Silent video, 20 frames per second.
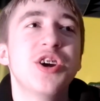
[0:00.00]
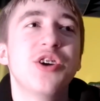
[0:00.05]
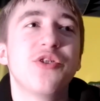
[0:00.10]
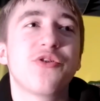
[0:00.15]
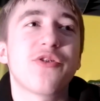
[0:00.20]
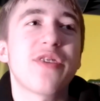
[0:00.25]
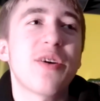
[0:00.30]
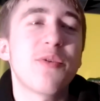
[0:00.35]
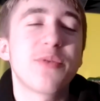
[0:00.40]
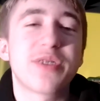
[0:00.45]

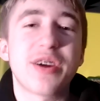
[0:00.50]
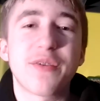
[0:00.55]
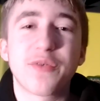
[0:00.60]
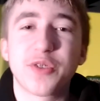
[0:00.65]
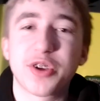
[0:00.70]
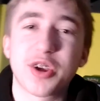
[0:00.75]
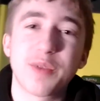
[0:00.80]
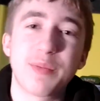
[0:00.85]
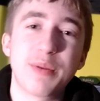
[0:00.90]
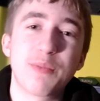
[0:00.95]
So that one
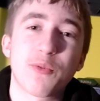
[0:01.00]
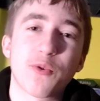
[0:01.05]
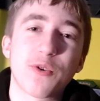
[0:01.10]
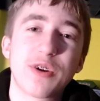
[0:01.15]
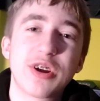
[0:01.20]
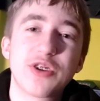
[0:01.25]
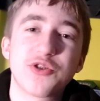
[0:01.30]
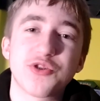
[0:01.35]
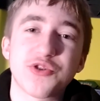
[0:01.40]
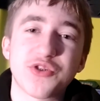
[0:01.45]
definitely could be more
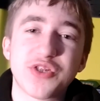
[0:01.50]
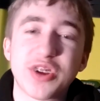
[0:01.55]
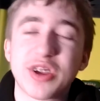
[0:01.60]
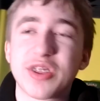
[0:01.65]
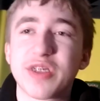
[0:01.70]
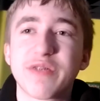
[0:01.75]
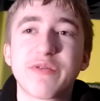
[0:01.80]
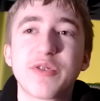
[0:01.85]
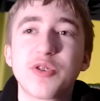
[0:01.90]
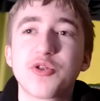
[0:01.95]
interesting in
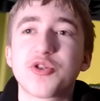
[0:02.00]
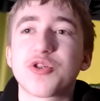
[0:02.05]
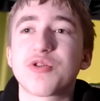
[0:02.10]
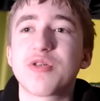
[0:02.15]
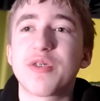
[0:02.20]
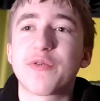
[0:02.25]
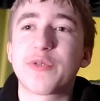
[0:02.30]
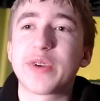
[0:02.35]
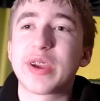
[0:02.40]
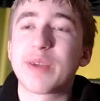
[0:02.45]
the future
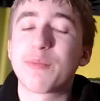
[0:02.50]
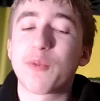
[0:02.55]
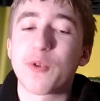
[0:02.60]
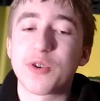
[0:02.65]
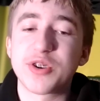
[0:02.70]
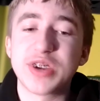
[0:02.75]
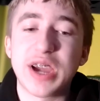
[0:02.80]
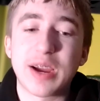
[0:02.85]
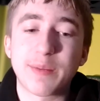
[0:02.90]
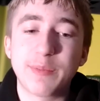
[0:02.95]
if we get more
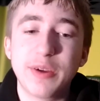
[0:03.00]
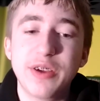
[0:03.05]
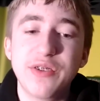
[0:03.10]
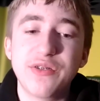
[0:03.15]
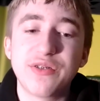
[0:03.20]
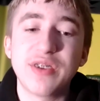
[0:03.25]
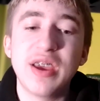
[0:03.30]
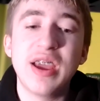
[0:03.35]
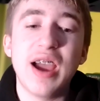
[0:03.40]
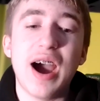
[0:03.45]
attack
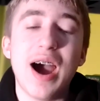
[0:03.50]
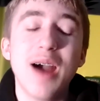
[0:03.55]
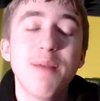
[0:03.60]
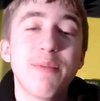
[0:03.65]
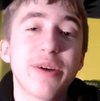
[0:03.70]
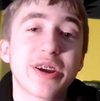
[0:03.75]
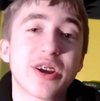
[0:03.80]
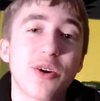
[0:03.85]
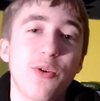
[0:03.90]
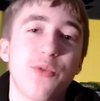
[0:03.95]
bays. I
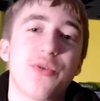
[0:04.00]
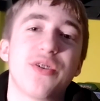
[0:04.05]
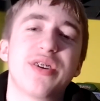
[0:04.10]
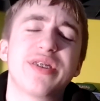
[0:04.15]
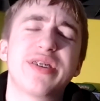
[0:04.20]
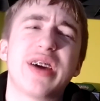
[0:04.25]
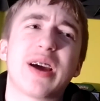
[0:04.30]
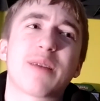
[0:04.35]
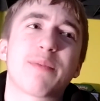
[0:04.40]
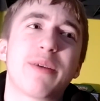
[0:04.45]
might go with an
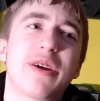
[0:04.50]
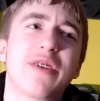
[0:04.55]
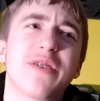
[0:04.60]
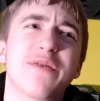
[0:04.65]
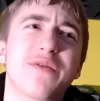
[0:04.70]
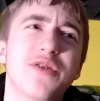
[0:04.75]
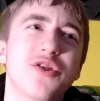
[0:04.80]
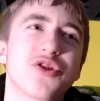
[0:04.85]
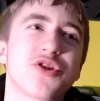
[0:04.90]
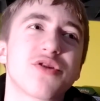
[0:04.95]
attack bay in the
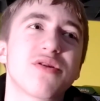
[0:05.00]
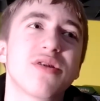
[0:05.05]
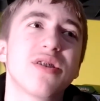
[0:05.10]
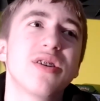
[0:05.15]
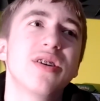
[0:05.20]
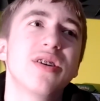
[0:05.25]
future.